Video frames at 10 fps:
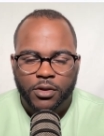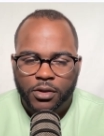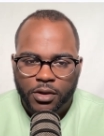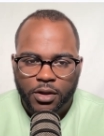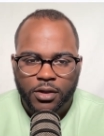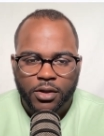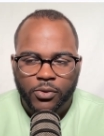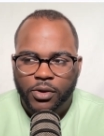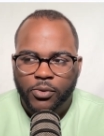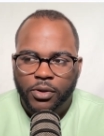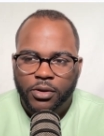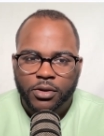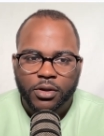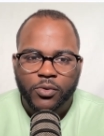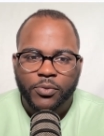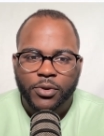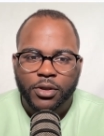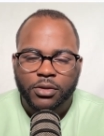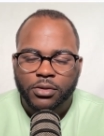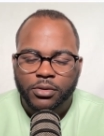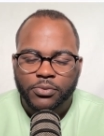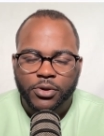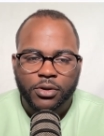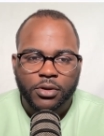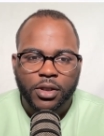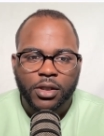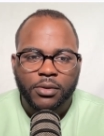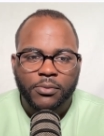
Yeah, I think we went out there and we played a pretty good game.